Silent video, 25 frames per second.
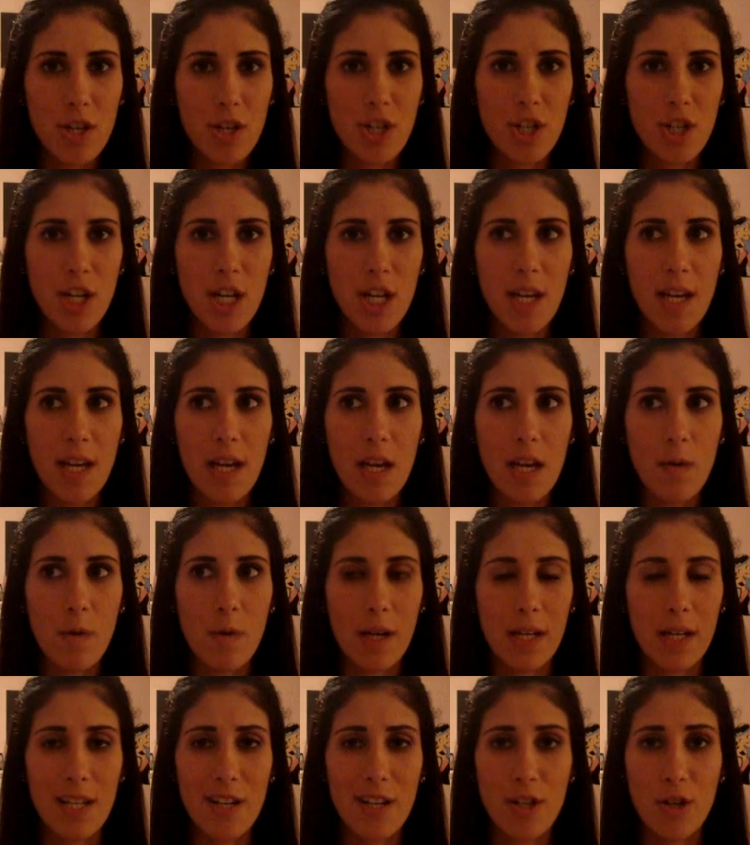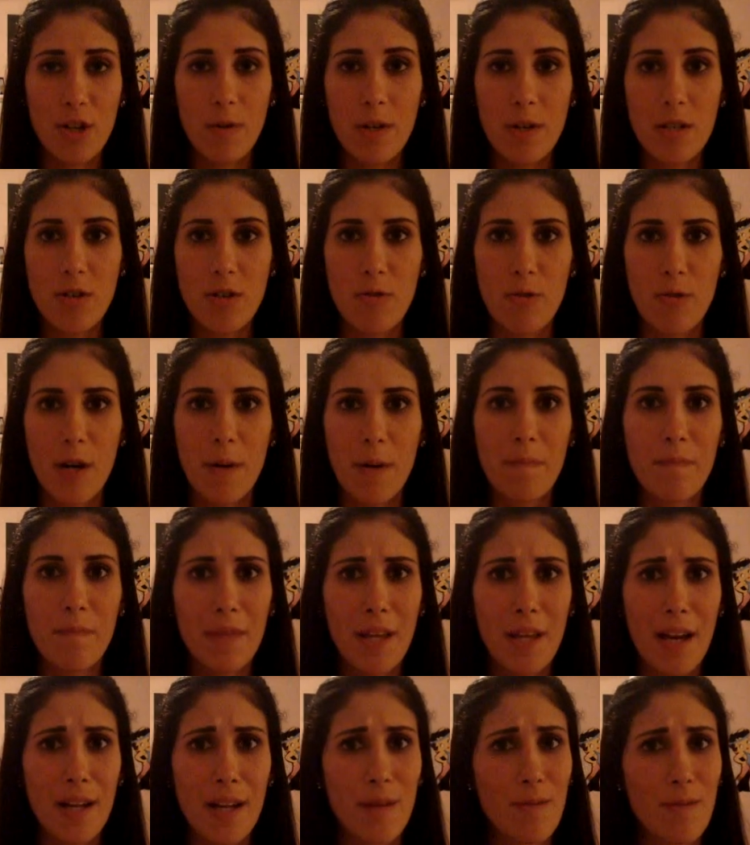She works at a toy store
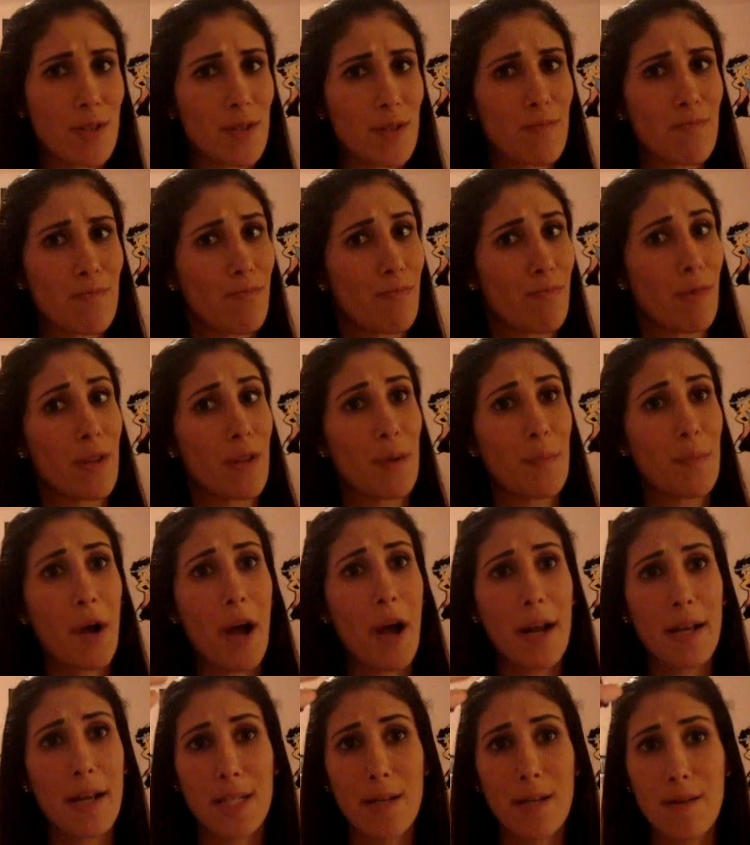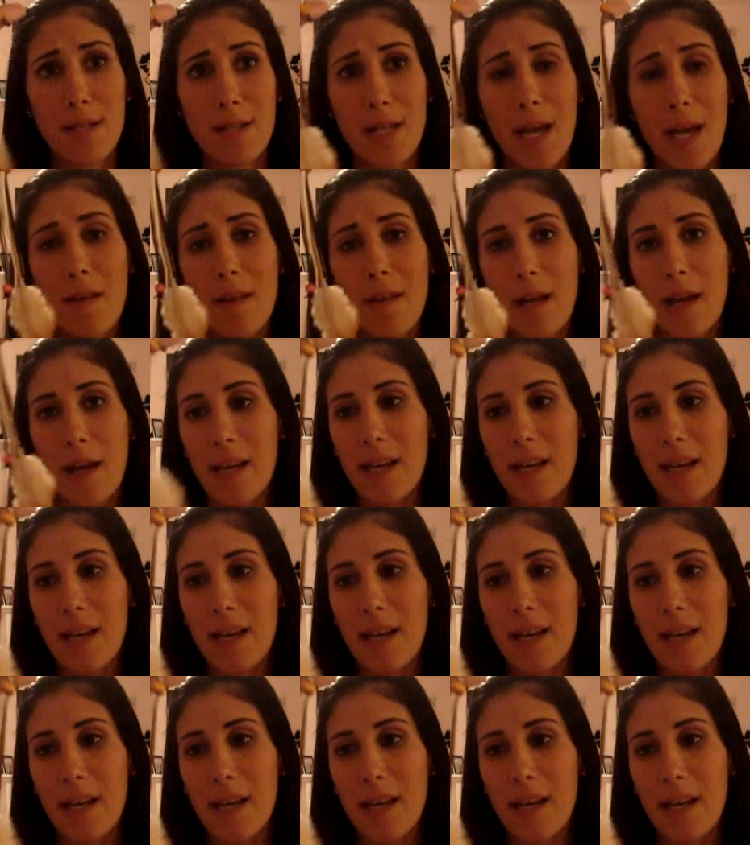and it was one of the products they were selling.